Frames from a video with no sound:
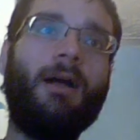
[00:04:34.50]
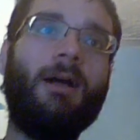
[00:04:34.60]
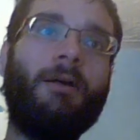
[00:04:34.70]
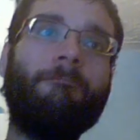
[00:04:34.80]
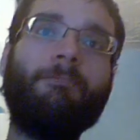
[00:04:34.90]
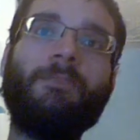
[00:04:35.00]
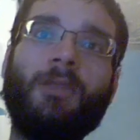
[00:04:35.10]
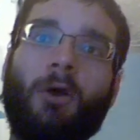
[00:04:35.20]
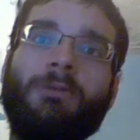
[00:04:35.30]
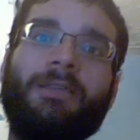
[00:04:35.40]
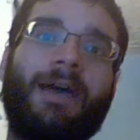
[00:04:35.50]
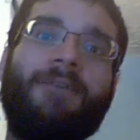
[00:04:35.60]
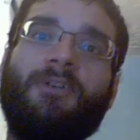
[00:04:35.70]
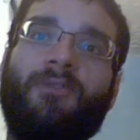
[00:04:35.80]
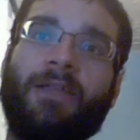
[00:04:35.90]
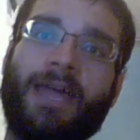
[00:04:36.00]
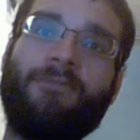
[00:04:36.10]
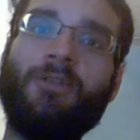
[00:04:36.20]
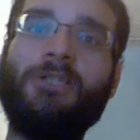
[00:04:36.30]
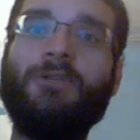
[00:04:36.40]
Not only that, if you find
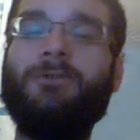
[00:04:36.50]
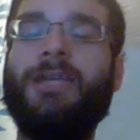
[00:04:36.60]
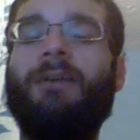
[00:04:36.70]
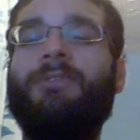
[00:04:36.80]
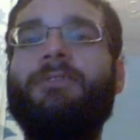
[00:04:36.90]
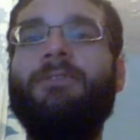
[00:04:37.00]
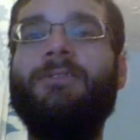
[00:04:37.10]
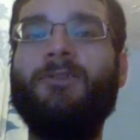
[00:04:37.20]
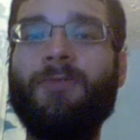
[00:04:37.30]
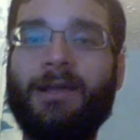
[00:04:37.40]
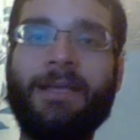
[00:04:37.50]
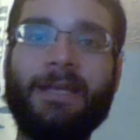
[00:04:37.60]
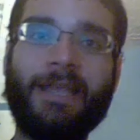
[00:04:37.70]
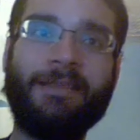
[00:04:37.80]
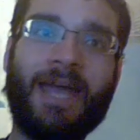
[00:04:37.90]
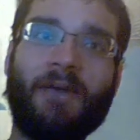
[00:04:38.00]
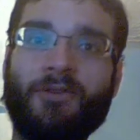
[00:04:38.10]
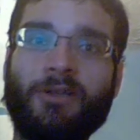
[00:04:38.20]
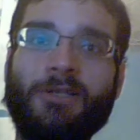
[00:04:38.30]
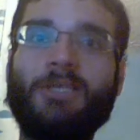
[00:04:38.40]
evidence, you also have to directly connect the
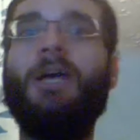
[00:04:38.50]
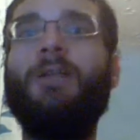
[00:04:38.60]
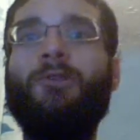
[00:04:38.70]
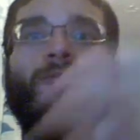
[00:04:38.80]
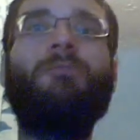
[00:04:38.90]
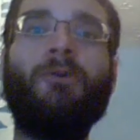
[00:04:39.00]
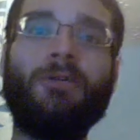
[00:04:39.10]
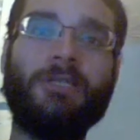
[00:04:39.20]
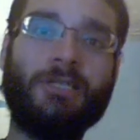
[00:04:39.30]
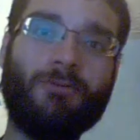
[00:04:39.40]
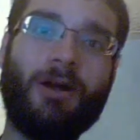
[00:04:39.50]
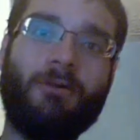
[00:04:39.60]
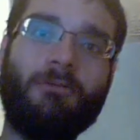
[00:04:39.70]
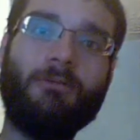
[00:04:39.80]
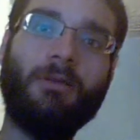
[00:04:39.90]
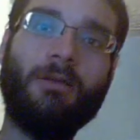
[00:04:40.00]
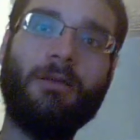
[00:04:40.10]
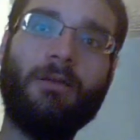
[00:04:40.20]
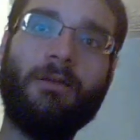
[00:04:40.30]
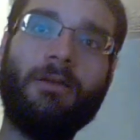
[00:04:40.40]
evidence to the person as well.
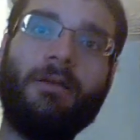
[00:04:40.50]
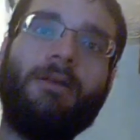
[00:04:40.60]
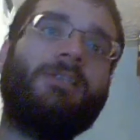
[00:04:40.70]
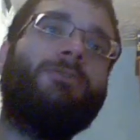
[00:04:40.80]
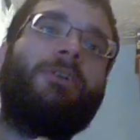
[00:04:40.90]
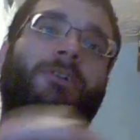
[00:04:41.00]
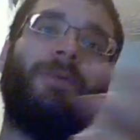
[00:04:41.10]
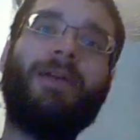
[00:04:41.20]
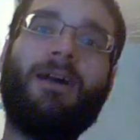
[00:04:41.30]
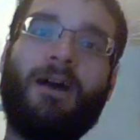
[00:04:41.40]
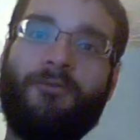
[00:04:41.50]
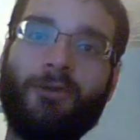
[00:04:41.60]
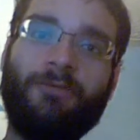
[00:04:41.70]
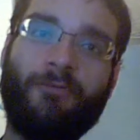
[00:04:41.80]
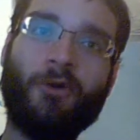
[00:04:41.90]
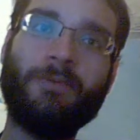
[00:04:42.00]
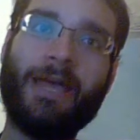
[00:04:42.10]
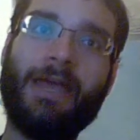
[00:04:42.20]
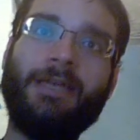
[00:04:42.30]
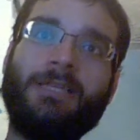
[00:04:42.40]
So you can make a fully formed
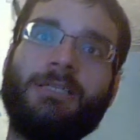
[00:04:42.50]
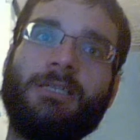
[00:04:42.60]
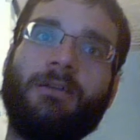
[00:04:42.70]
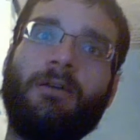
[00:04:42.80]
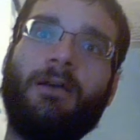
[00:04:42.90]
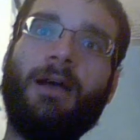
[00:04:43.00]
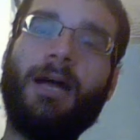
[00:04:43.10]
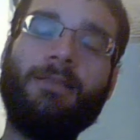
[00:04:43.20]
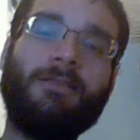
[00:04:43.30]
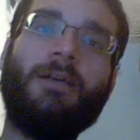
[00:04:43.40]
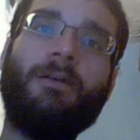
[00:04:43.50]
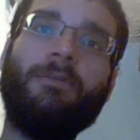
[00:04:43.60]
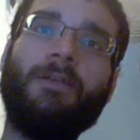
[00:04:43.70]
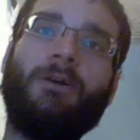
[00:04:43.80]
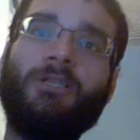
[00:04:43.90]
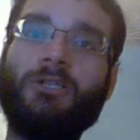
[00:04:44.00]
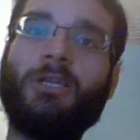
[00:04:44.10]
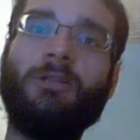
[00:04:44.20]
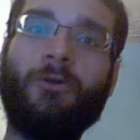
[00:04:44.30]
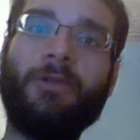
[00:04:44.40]
case. And you know, a
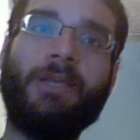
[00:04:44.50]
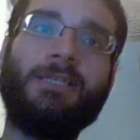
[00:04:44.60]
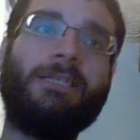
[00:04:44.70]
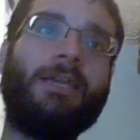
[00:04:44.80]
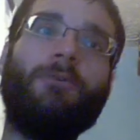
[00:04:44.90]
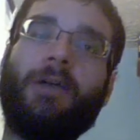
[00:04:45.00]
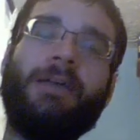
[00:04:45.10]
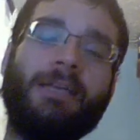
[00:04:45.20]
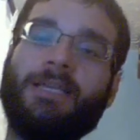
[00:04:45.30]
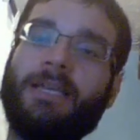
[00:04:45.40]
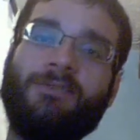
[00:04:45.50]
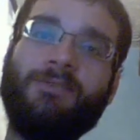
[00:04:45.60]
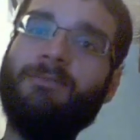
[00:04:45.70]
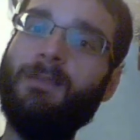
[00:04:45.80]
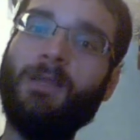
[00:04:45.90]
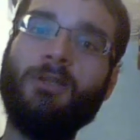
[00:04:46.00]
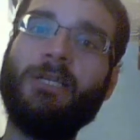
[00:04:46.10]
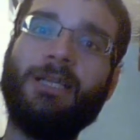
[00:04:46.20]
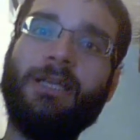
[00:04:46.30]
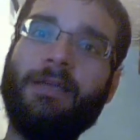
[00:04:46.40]
judge can look at this and say, okay, it's
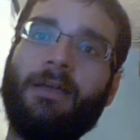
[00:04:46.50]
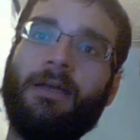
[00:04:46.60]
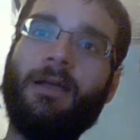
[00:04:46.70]
logically